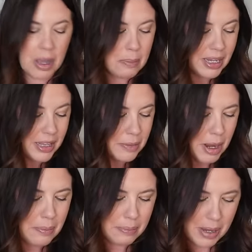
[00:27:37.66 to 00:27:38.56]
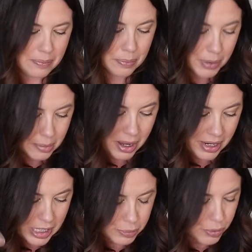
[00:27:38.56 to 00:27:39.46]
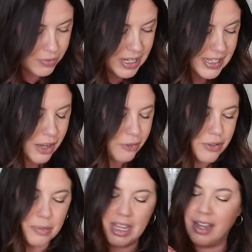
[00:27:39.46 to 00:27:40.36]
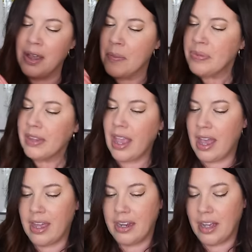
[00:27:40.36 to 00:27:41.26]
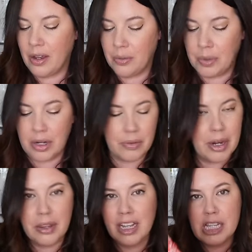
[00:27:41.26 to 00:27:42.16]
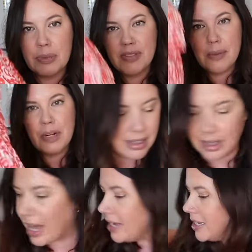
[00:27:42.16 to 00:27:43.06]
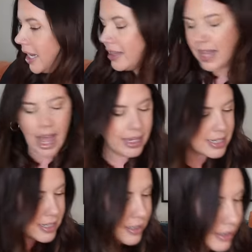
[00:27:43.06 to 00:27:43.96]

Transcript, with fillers: picking them up, but Billabong has proven itself to me, and uh, we are right on the cusp of summer. Glad to get that.